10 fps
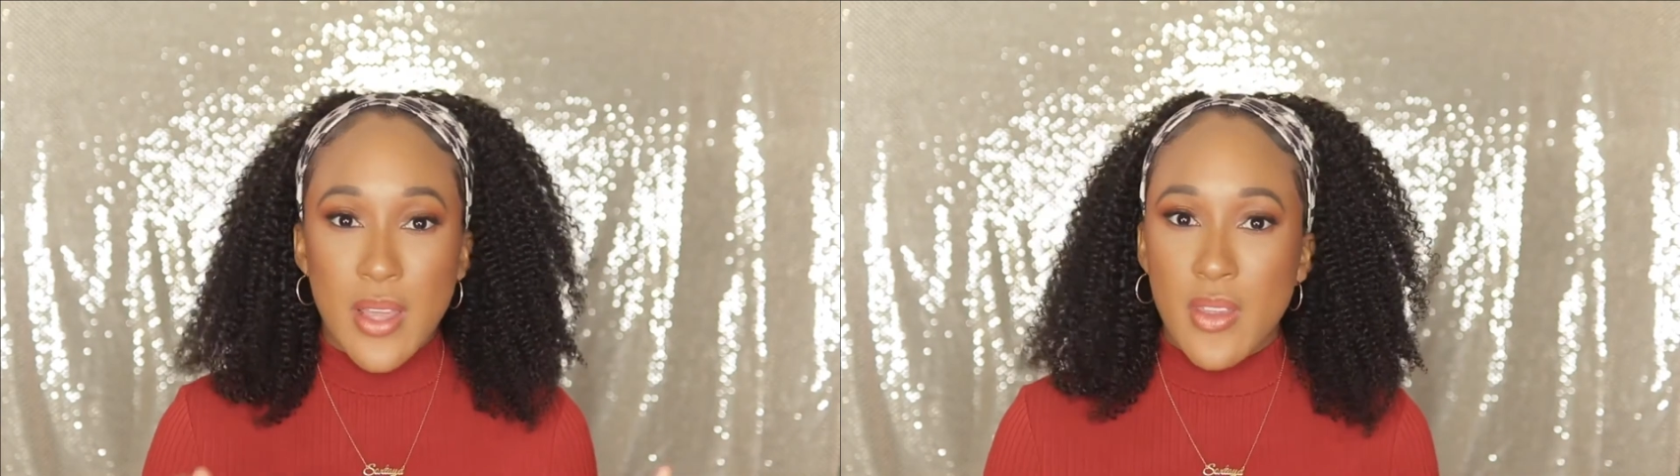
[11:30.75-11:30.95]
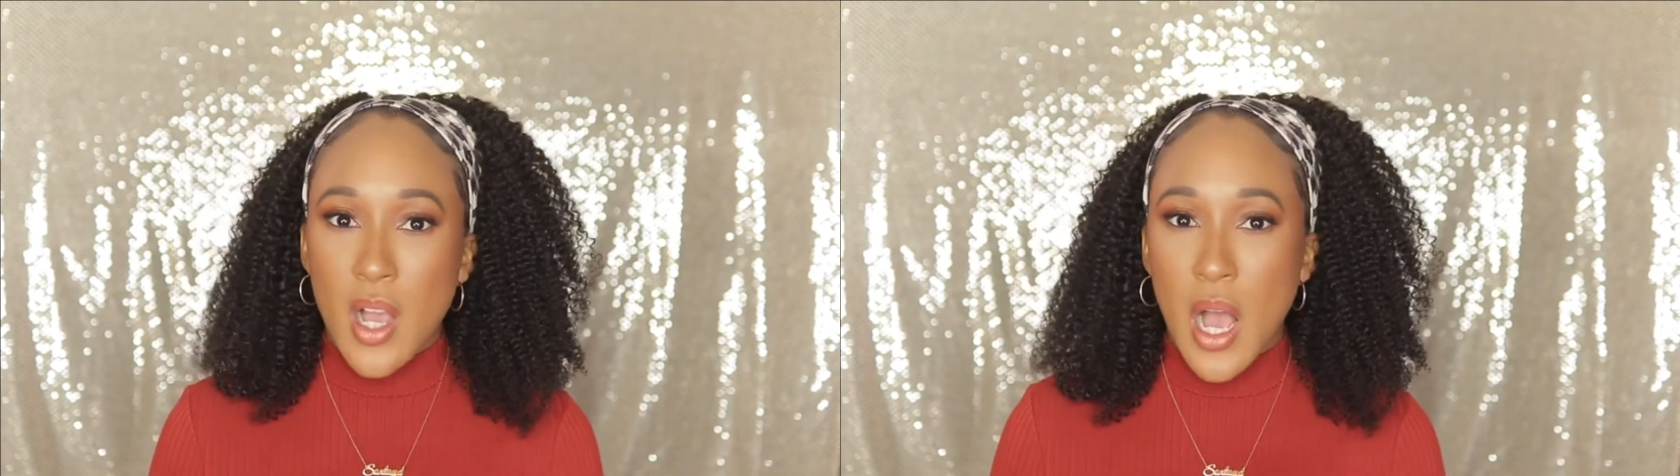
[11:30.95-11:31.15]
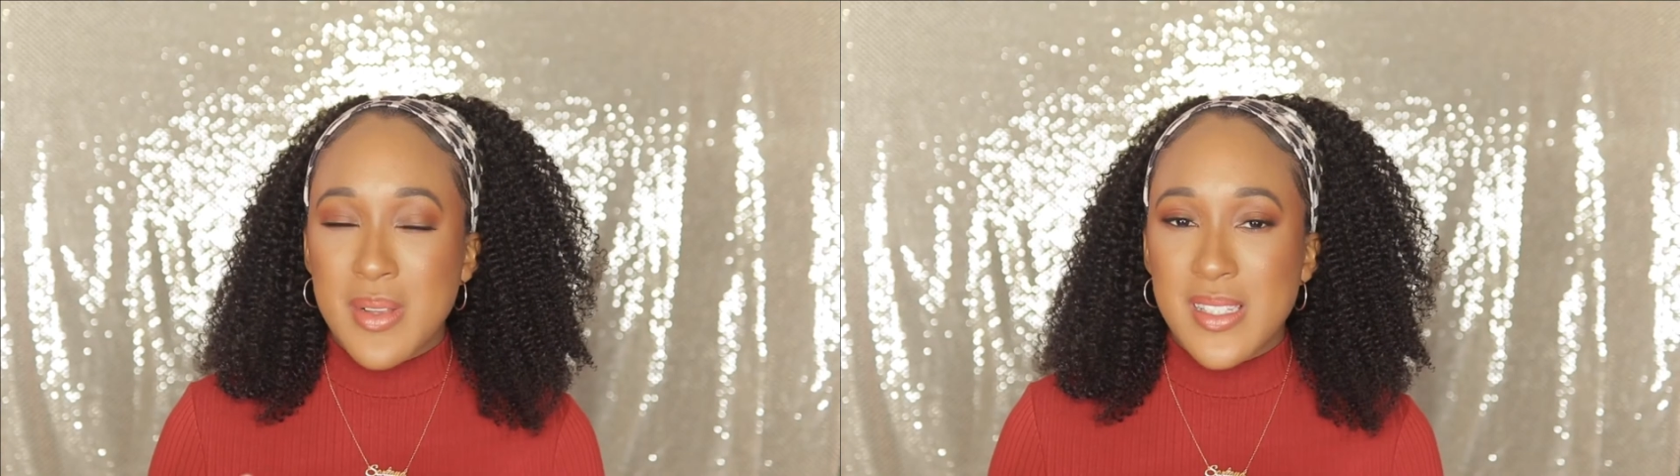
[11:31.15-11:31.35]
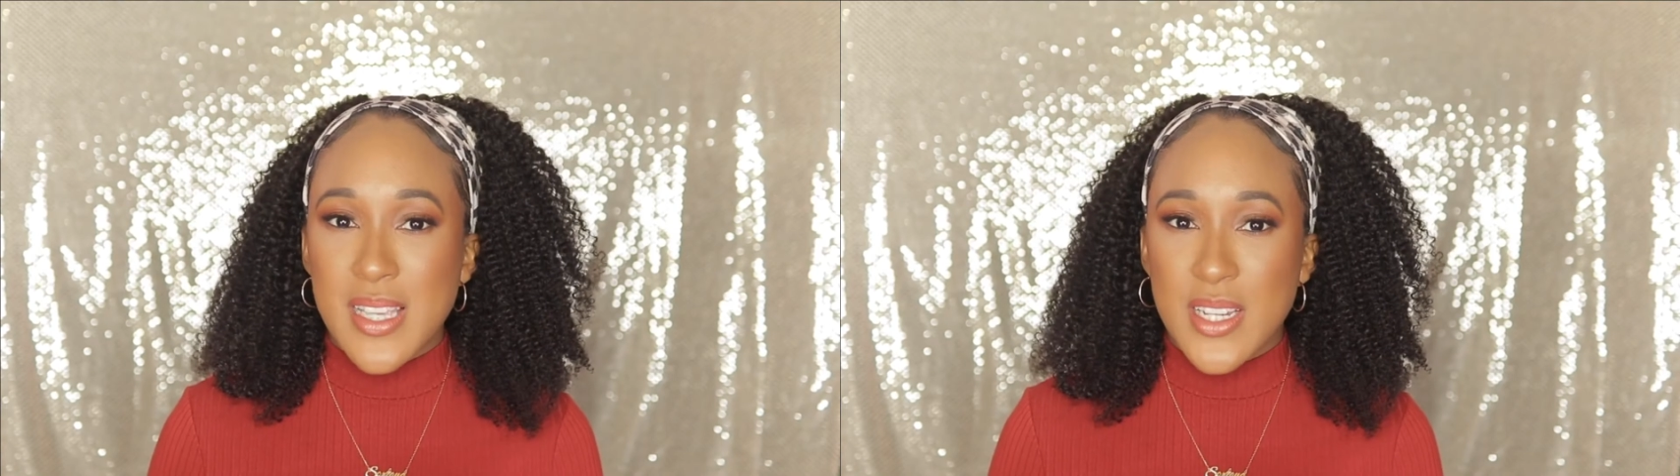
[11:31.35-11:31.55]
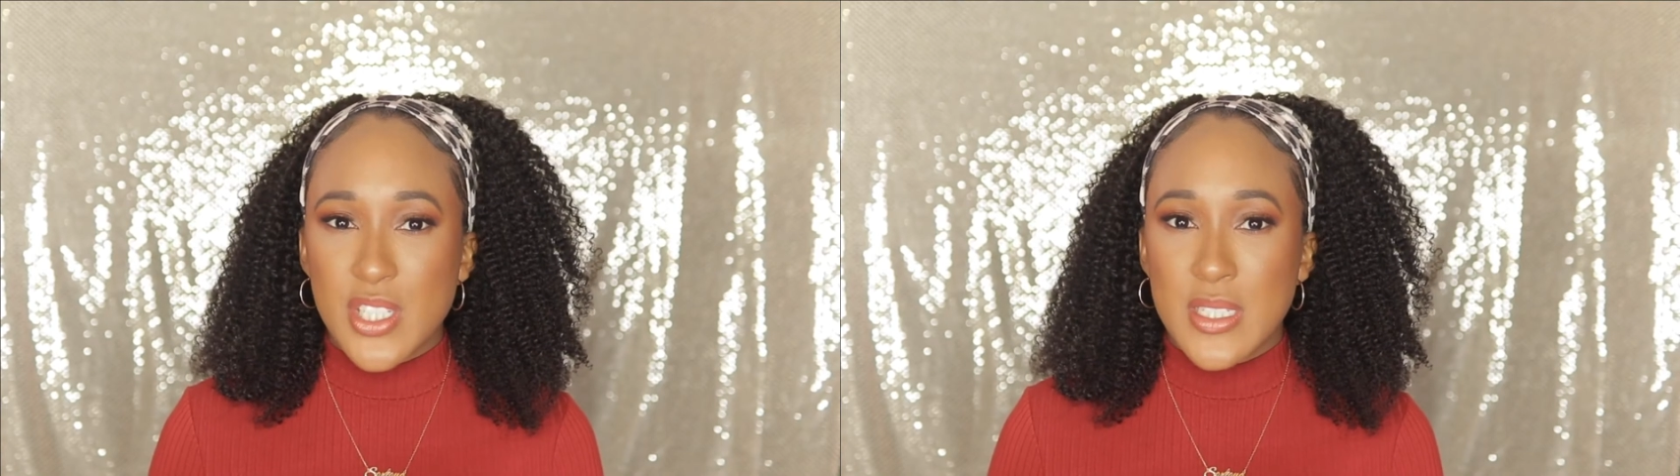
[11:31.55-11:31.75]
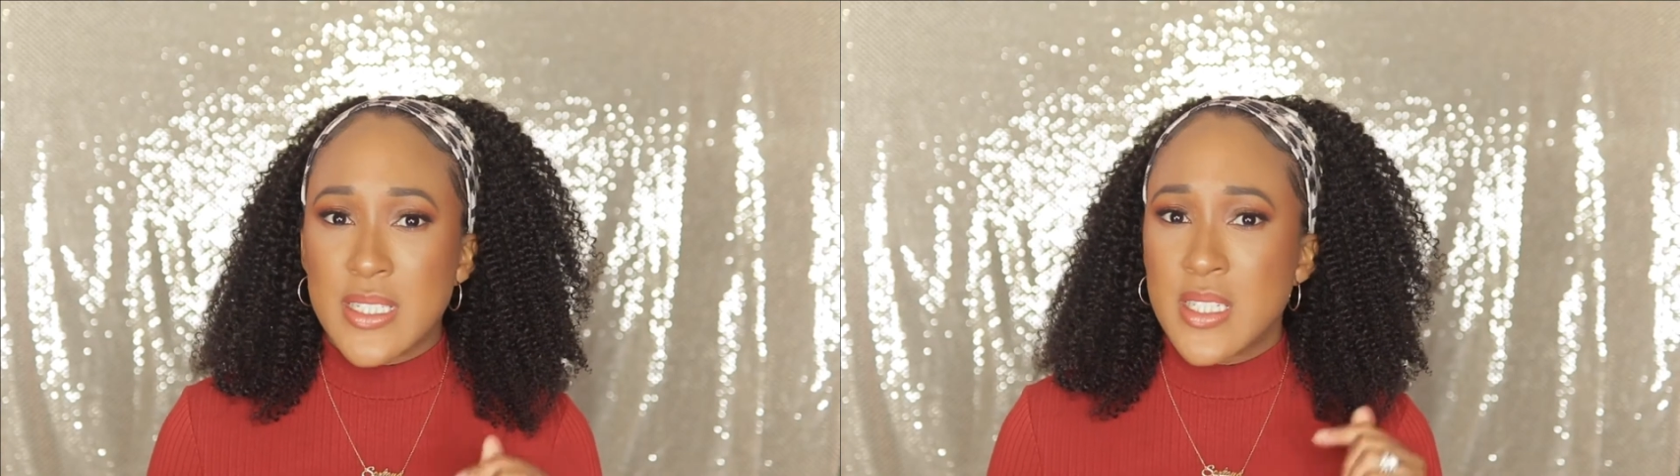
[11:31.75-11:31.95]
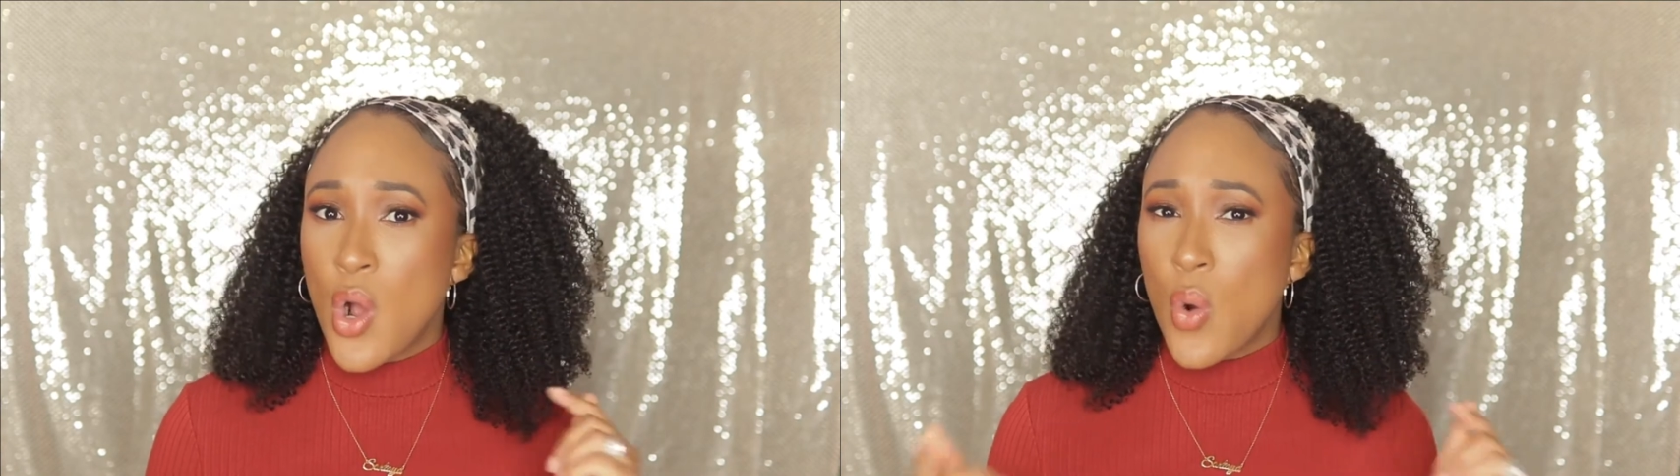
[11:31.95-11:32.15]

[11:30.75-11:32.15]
in the comment section